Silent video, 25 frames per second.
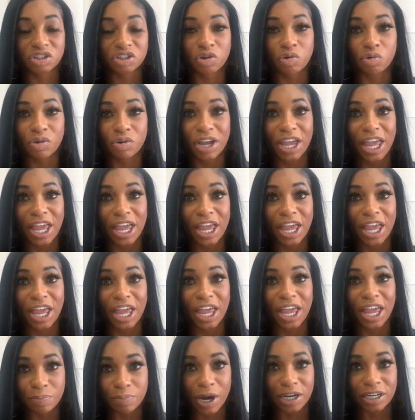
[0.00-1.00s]
so
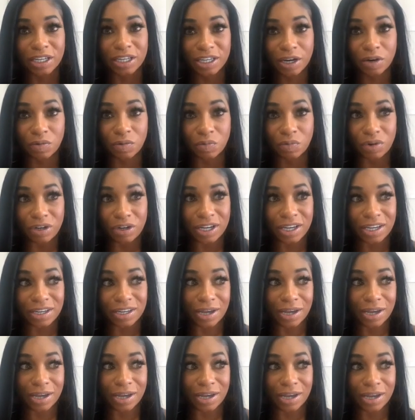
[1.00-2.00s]
everybody can relate.
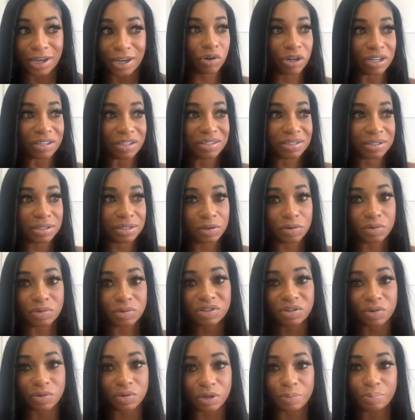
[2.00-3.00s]
I don't want to single
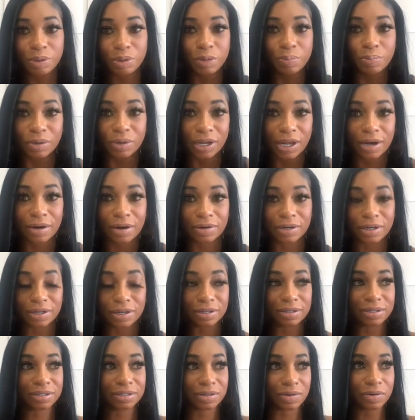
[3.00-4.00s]
certain people out
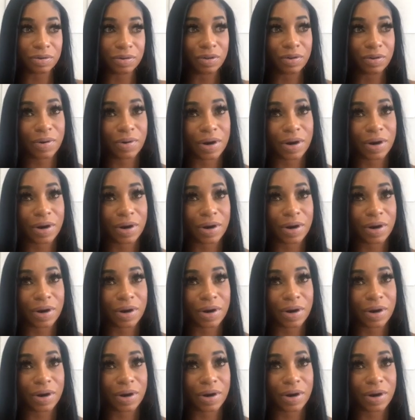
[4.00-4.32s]
in certain